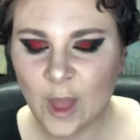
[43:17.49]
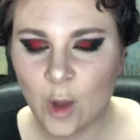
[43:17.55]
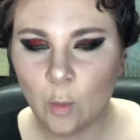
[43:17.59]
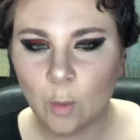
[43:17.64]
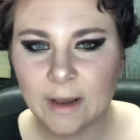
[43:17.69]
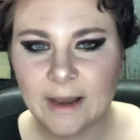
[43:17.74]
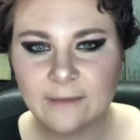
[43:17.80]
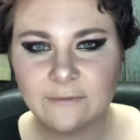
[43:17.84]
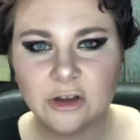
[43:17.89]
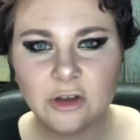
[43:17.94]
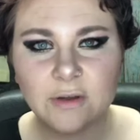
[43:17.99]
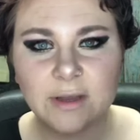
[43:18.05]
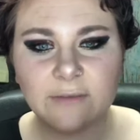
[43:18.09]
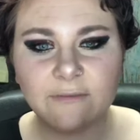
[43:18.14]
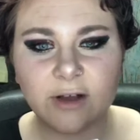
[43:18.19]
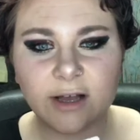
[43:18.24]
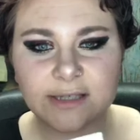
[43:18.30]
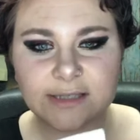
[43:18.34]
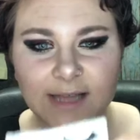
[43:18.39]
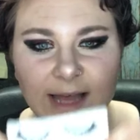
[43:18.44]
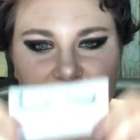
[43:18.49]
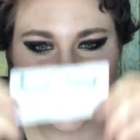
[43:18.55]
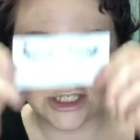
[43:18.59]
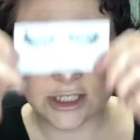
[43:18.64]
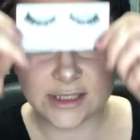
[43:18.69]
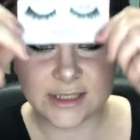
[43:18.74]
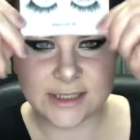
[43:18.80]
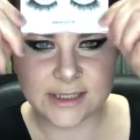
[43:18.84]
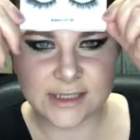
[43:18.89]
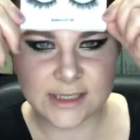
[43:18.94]
whenever you get false
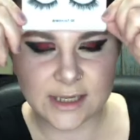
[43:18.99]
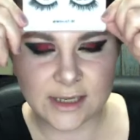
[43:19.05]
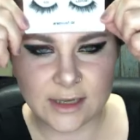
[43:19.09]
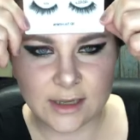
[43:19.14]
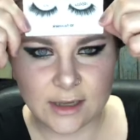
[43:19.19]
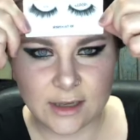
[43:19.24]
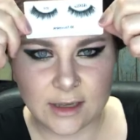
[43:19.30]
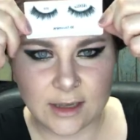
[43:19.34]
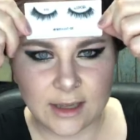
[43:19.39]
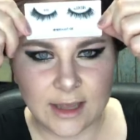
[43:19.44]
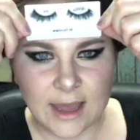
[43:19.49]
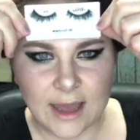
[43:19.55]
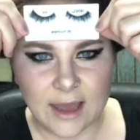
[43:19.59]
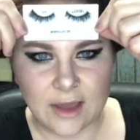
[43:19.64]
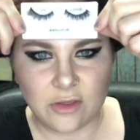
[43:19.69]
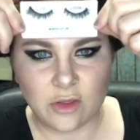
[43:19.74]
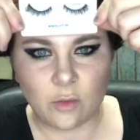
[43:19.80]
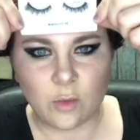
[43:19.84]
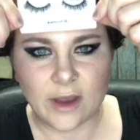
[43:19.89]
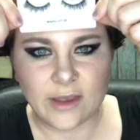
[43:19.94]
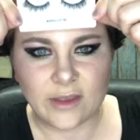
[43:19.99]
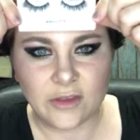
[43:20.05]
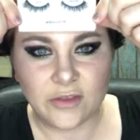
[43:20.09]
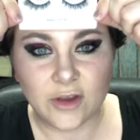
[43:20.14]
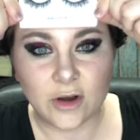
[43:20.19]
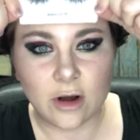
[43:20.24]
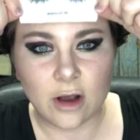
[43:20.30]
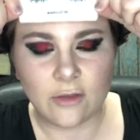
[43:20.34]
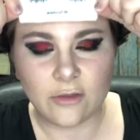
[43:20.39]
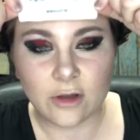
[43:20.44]
lashes, okay, the way that
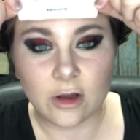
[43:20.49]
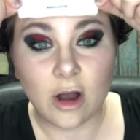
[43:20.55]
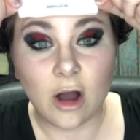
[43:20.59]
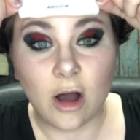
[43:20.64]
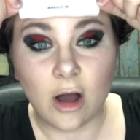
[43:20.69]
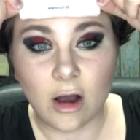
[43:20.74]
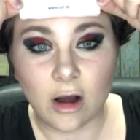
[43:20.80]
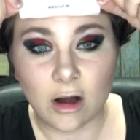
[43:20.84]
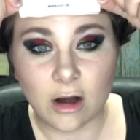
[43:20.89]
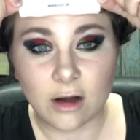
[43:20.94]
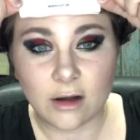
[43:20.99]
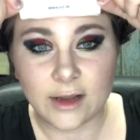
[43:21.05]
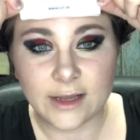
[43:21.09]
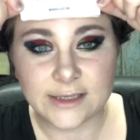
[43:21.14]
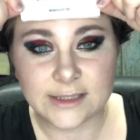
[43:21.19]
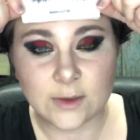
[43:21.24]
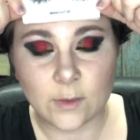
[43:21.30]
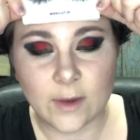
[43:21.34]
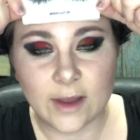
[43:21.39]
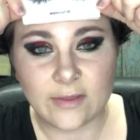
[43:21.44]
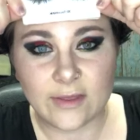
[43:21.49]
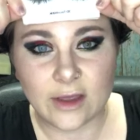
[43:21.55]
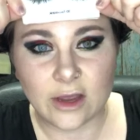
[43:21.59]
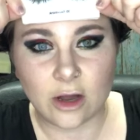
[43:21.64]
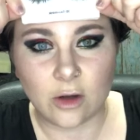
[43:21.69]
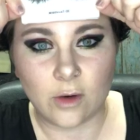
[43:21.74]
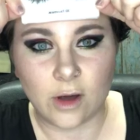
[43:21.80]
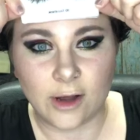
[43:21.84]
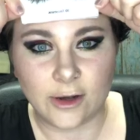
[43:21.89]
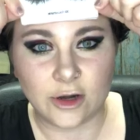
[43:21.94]
they're on the card is the way they
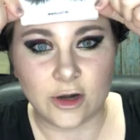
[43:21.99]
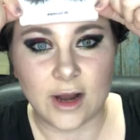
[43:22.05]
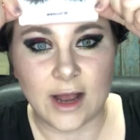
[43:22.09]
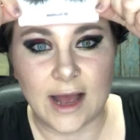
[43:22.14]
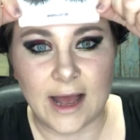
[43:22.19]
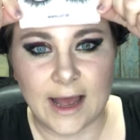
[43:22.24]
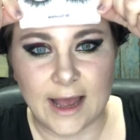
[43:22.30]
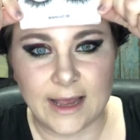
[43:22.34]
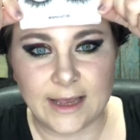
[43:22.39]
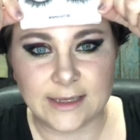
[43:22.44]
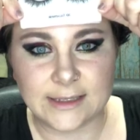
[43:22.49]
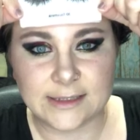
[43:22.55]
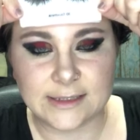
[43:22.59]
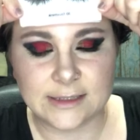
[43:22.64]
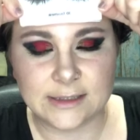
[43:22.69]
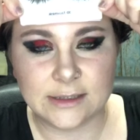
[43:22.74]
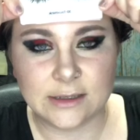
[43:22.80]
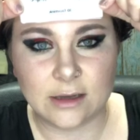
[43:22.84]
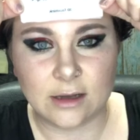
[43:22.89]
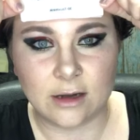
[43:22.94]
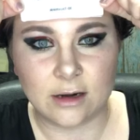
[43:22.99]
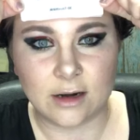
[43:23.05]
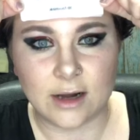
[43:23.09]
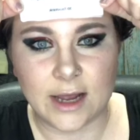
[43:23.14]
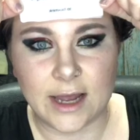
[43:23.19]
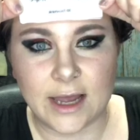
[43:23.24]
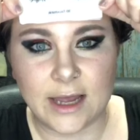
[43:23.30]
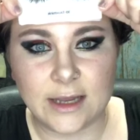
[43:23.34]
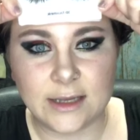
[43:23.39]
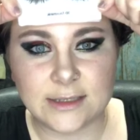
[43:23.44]
go on your eyes. All
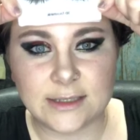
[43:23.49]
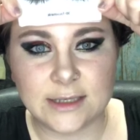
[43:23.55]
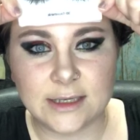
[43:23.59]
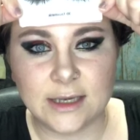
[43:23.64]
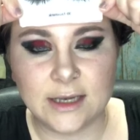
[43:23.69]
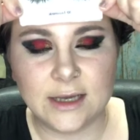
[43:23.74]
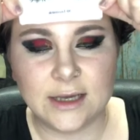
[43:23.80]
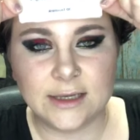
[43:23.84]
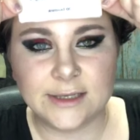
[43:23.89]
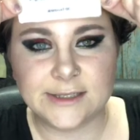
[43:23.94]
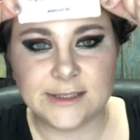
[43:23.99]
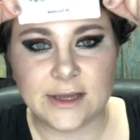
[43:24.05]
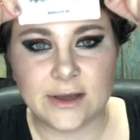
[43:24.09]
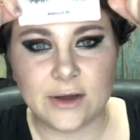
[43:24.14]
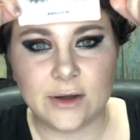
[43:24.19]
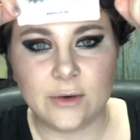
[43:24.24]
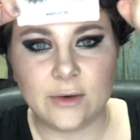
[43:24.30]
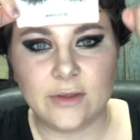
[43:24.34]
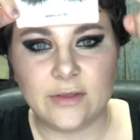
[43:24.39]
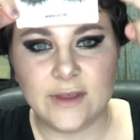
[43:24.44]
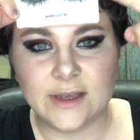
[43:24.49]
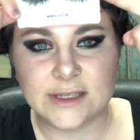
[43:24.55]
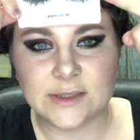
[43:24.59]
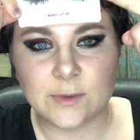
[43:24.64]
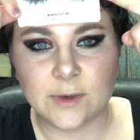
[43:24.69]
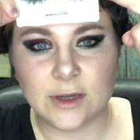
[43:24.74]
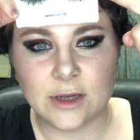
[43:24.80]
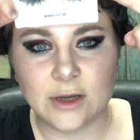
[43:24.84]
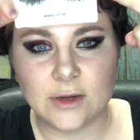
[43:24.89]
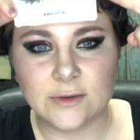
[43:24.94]
right. So this
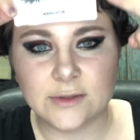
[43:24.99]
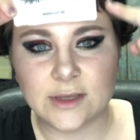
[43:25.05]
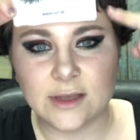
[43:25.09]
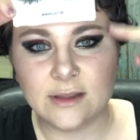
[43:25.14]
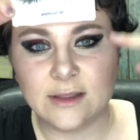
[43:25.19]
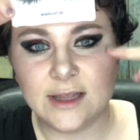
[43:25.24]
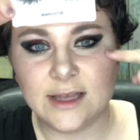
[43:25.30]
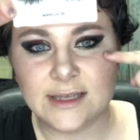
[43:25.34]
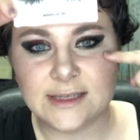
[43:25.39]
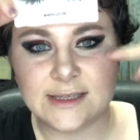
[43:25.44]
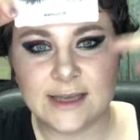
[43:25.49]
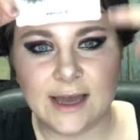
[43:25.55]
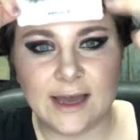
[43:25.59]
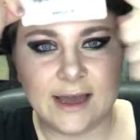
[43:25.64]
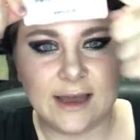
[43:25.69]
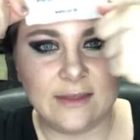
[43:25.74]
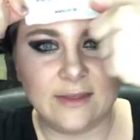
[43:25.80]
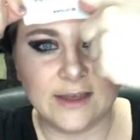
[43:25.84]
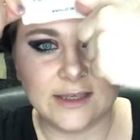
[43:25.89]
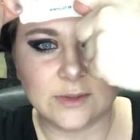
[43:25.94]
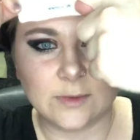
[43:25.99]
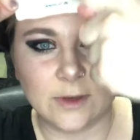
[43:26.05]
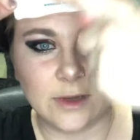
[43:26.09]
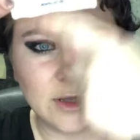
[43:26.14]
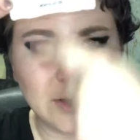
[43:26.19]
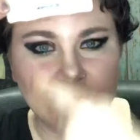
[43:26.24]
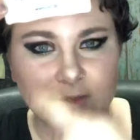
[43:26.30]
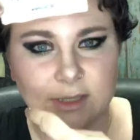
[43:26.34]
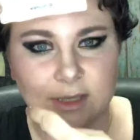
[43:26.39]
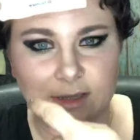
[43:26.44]
one goes on this side, this one
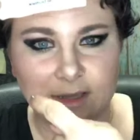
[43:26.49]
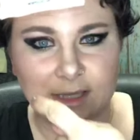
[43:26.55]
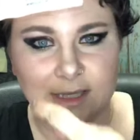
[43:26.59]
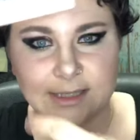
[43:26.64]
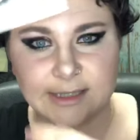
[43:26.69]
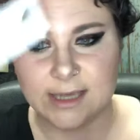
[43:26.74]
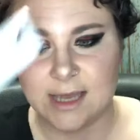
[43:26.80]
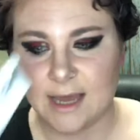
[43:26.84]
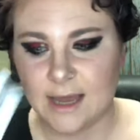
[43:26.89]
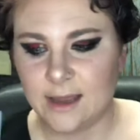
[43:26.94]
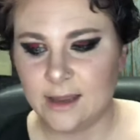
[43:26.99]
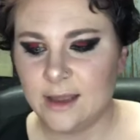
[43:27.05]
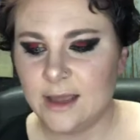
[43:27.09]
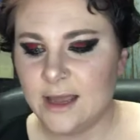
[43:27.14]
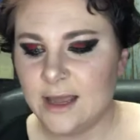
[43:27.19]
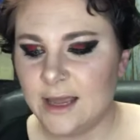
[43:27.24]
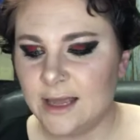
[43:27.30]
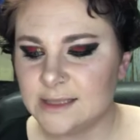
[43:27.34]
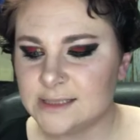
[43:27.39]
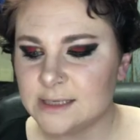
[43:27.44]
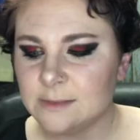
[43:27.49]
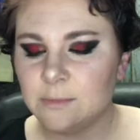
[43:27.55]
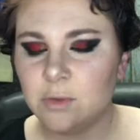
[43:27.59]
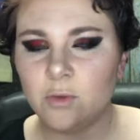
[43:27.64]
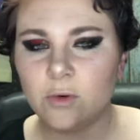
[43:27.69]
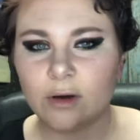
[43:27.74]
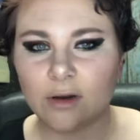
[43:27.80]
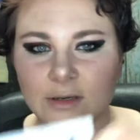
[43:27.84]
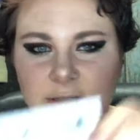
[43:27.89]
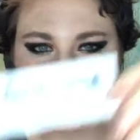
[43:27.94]
goes on this side. It's
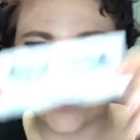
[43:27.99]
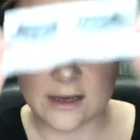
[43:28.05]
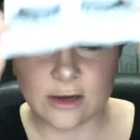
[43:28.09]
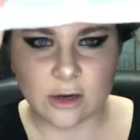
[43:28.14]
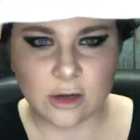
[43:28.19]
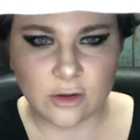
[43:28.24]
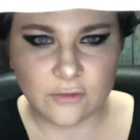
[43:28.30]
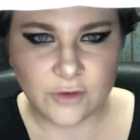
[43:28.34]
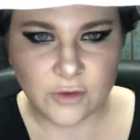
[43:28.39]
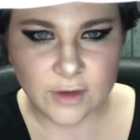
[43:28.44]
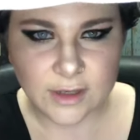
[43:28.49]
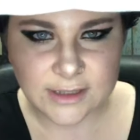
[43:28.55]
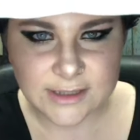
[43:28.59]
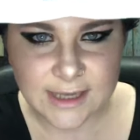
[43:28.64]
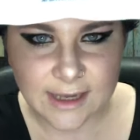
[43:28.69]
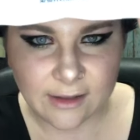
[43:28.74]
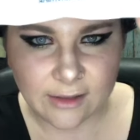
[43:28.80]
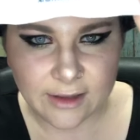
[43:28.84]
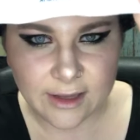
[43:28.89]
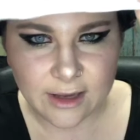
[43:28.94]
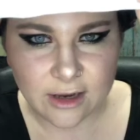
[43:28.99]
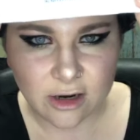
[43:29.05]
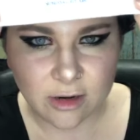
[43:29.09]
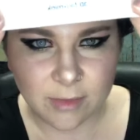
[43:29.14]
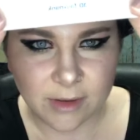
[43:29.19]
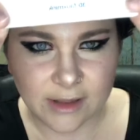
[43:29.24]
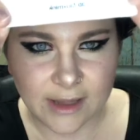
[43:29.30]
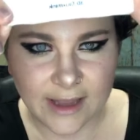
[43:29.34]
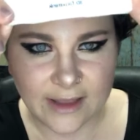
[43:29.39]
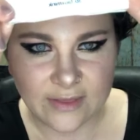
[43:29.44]
important. I don't know if you can tell here,
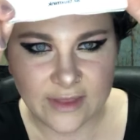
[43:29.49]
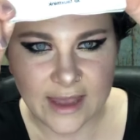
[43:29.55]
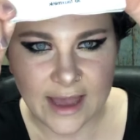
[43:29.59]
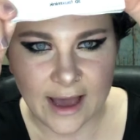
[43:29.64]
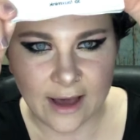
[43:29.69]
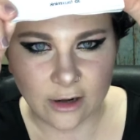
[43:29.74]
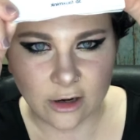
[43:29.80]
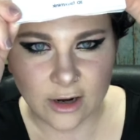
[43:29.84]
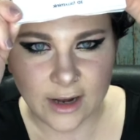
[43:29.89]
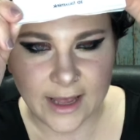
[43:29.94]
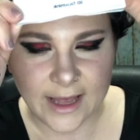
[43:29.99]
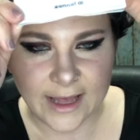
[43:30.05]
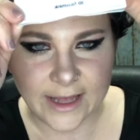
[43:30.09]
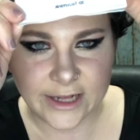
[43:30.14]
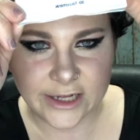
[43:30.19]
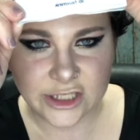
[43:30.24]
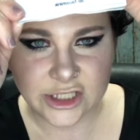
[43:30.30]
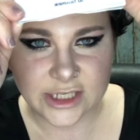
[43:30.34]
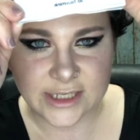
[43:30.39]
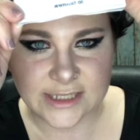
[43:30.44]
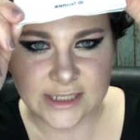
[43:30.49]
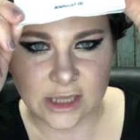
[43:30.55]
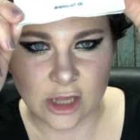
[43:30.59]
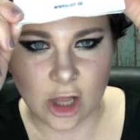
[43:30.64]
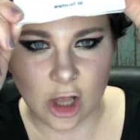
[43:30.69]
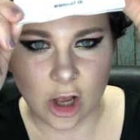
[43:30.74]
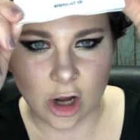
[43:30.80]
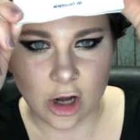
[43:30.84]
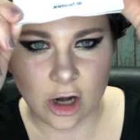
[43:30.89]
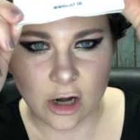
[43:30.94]
but like the outer edge is
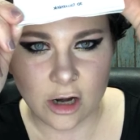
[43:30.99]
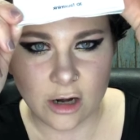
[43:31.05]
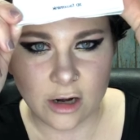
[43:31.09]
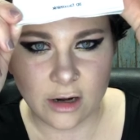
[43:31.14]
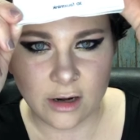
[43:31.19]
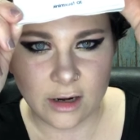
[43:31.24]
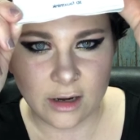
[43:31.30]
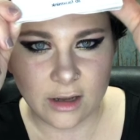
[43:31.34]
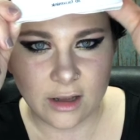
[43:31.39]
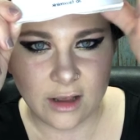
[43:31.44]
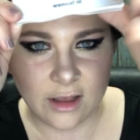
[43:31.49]
longer